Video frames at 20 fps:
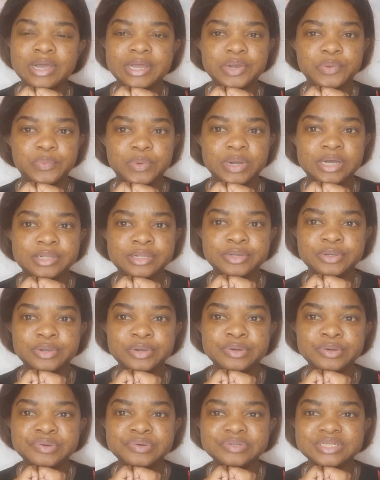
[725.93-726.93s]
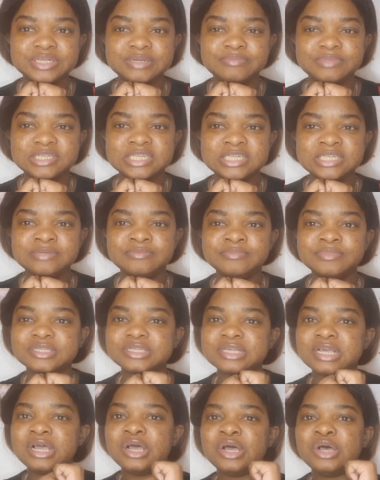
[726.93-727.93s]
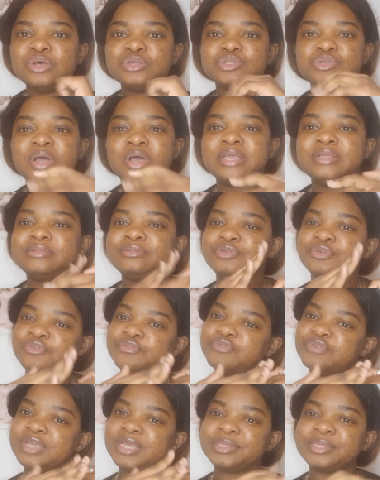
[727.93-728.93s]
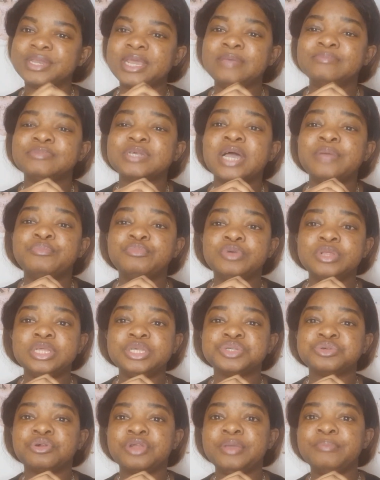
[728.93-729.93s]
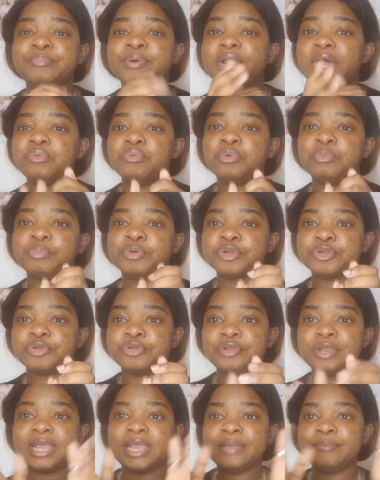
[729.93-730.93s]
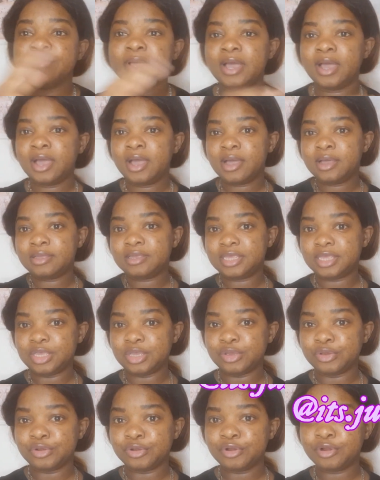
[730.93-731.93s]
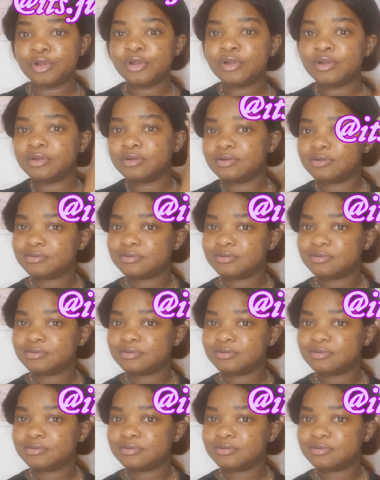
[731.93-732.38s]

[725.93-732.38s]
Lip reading: a while ago sometimes. So I do forget the names. I'm really sorry, but I will put her name here.